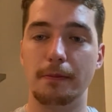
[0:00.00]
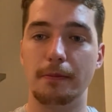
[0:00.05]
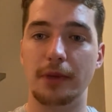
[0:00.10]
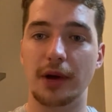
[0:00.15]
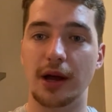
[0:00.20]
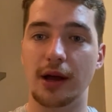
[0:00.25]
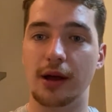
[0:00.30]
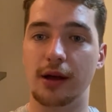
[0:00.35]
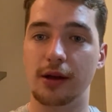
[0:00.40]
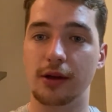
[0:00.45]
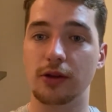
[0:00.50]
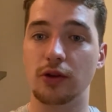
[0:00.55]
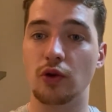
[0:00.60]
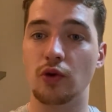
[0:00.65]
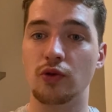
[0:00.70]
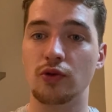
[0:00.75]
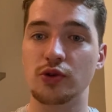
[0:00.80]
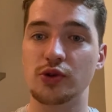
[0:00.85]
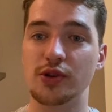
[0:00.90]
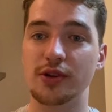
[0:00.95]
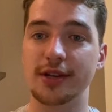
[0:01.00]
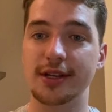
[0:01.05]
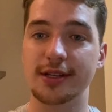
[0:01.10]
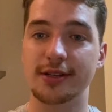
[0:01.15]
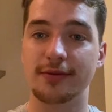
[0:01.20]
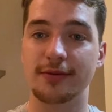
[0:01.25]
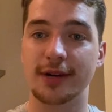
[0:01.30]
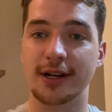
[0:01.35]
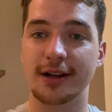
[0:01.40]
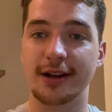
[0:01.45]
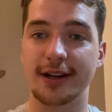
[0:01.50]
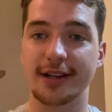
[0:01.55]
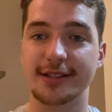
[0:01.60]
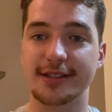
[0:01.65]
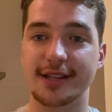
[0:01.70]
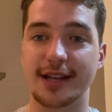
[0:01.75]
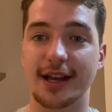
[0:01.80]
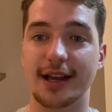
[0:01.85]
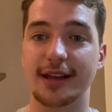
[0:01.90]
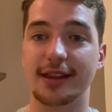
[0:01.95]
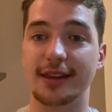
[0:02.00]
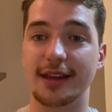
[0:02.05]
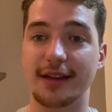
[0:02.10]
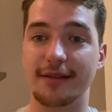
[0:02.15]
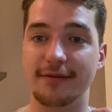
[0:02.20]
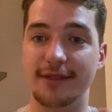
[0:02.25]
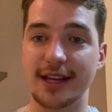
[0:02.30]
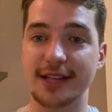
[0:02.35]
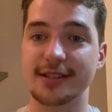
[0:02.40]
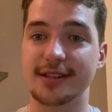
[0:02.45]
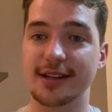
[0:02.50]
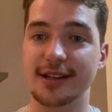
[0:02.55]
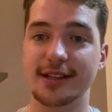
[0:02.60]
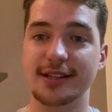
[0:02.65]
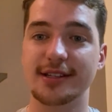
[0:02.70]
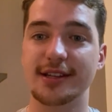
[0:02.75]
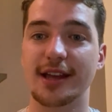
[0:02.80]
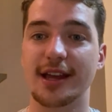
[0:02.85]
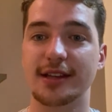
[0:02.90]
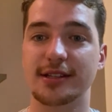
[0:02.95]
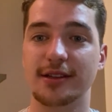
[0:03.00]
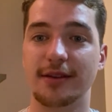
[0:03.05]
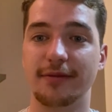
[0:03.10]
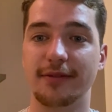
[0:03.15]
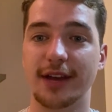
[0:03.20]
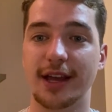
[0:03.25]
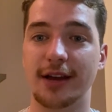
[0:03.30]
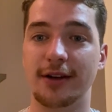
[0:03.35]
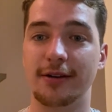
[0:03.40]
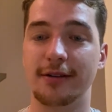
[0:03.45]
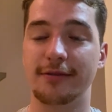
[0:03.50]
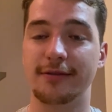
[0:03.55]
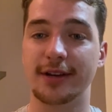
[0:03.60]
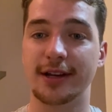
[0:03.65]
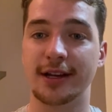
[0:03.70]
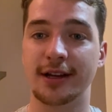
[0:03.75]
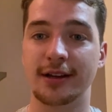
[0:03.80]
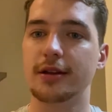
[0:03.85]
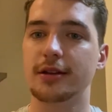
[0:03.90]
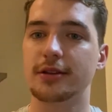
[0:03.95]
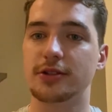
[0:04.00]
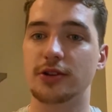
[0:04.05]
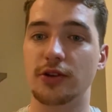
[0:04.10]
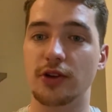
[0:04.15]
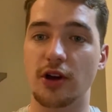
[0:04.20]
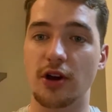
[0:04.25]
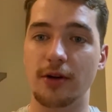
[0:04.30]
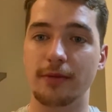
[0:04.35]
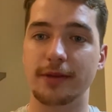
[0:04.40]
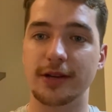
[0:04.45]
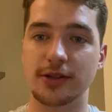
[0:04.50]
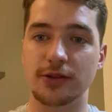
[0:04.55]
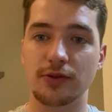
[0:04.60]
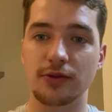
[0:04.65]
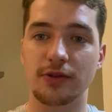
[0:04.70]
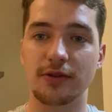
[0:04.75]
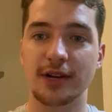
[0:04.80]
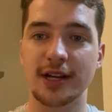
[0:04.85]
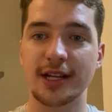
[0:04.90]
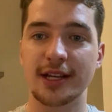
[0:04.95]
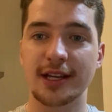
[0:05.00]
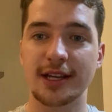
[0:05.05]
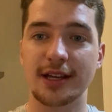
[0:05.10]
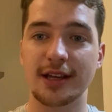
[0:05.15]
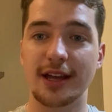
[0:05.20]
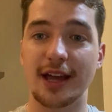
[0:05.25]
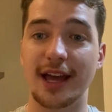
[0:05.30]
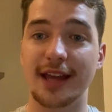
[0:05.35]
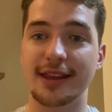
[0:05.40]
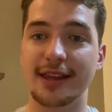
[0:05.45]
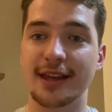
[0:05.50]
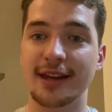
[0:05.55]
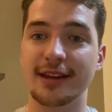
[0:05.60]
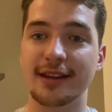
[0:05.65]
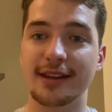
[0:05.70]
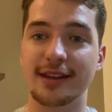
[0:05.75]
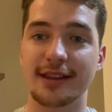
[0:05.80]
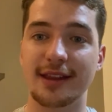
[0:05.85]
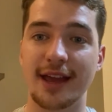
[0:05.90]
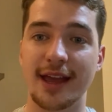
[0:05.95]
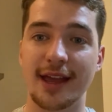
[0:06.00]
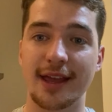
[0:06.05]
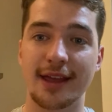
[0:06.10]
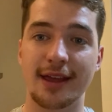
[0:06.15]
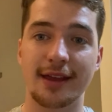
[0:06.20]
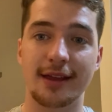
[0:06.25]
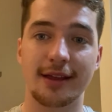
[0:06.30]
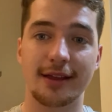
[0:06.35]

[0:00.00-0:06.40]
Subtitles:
But you also need to realize that the investor needs to get something out of it, so you can't be too greedy. At the end of the day,